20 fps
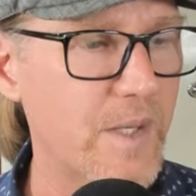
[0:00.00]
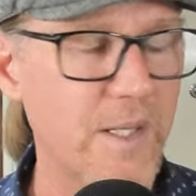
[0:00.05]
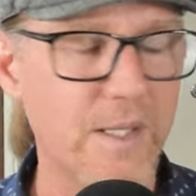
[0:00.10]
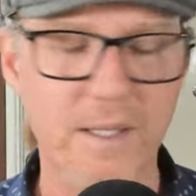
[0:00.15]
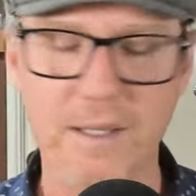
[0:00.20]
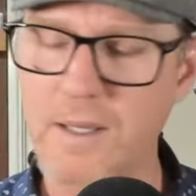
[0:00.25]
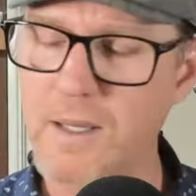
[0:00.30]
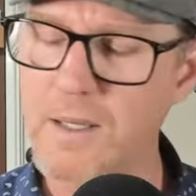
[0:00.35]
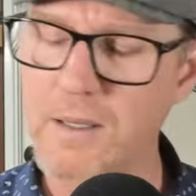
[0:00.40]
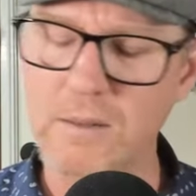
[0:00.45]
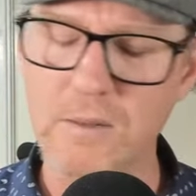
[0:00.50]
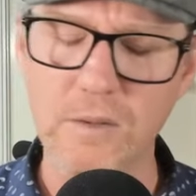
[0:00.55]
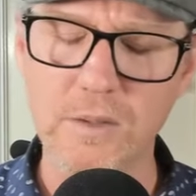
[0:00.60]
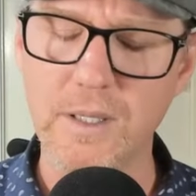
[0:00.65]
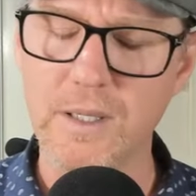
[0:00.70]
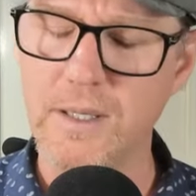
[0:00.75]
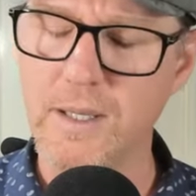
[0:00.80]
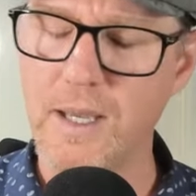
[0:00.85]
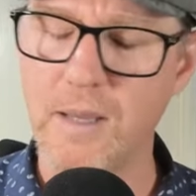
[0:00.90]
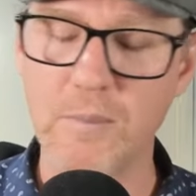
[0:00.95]
it, it, look,
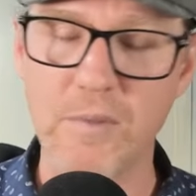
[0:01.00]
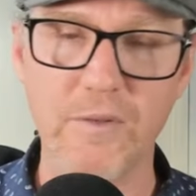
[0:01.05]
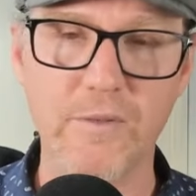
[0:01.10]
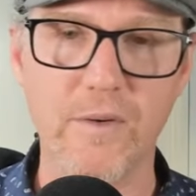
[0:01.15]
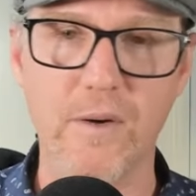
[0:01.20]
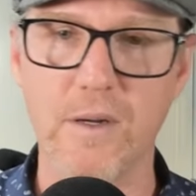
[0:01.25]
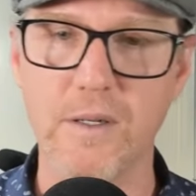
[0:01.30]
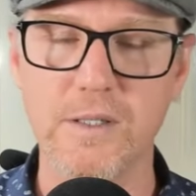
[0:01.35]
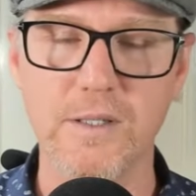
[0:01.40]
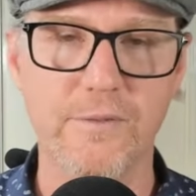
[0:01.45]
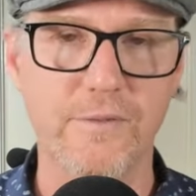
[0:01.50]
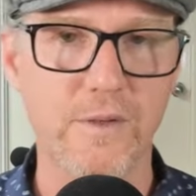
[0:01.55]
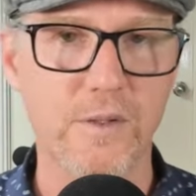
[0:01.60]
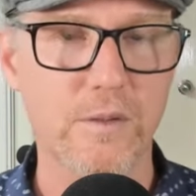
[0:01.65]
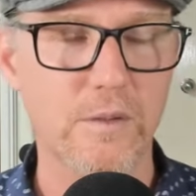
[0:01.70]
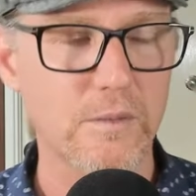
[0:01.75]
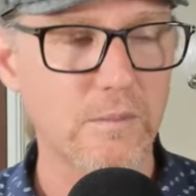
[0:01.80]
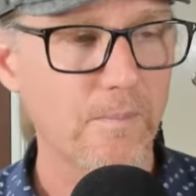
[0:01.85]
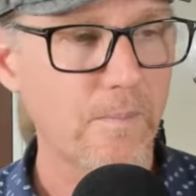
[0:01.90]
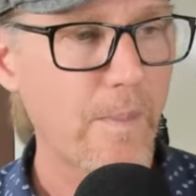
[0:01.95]
it can be very
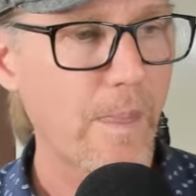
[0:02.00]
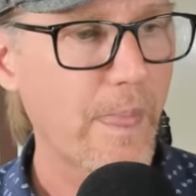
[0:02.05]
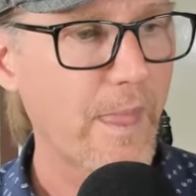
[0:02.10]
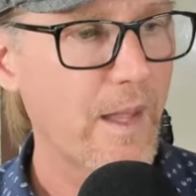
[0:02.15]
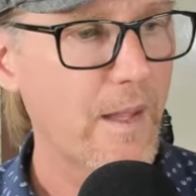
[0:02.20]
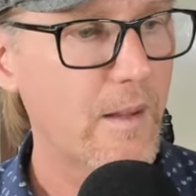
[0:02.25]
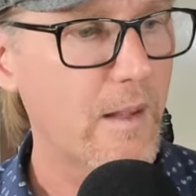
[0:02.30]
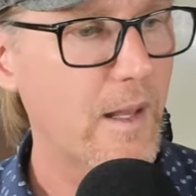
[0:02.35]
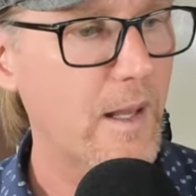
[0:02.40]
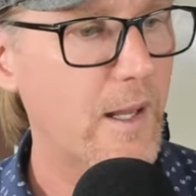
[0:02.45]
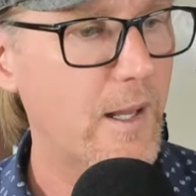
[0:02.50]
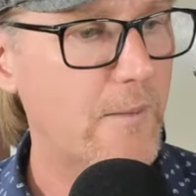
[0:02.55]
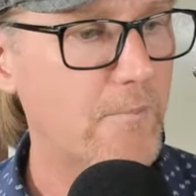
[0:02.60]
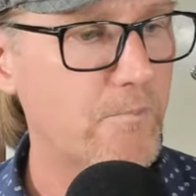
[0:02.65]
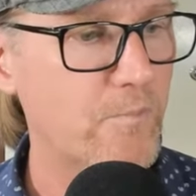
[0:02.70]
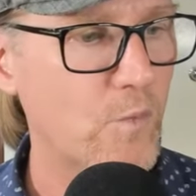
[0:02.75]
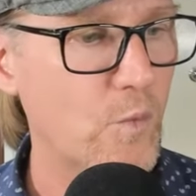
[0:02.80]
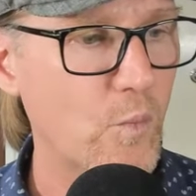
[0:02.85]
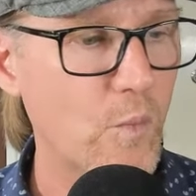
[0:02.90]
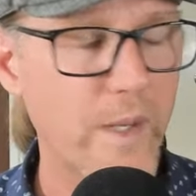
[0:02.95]
difficult
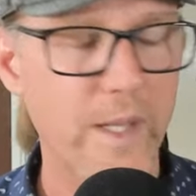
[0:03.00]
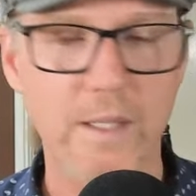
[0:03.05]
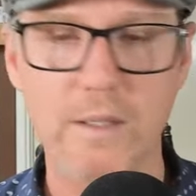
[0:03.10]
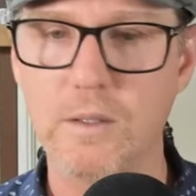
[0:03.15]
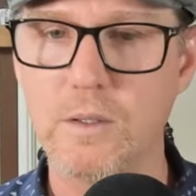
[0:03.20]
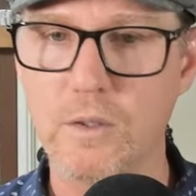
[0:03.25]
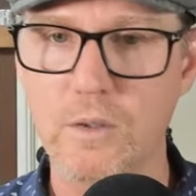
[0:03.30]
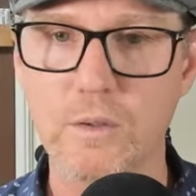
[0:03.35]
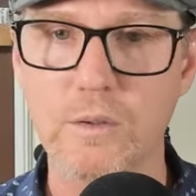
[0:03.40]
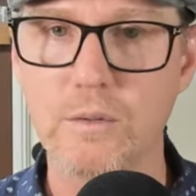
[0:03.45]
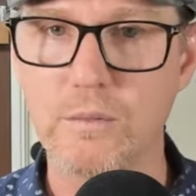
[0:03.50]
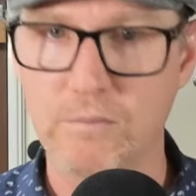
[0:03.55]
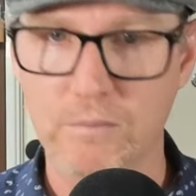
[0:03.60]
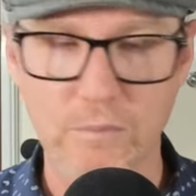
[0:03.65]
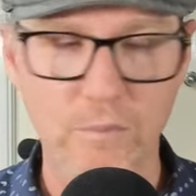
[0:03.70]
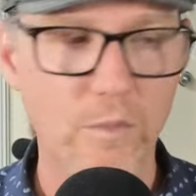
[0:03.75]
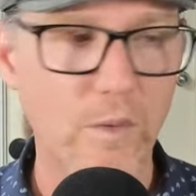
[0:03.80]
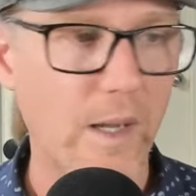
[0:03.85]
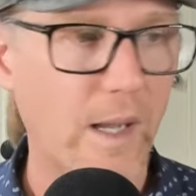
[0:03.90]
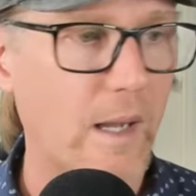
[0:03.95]
um, when you
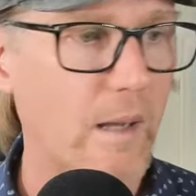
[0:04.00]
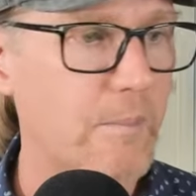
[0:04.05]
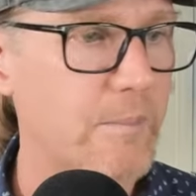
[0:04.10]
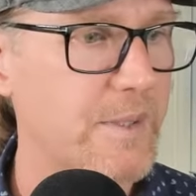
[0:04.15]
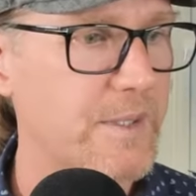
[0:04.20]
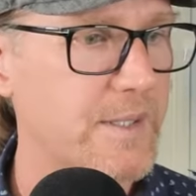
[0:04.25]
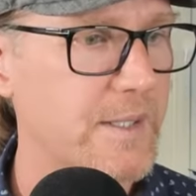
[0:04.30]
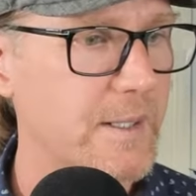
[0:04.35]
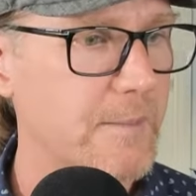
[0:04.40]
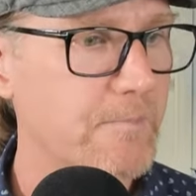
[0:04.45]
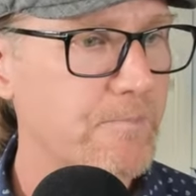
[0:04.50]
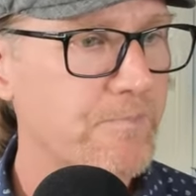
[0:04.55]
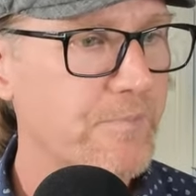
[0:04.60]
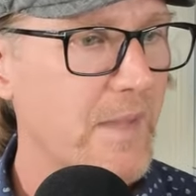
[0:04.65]
are busy.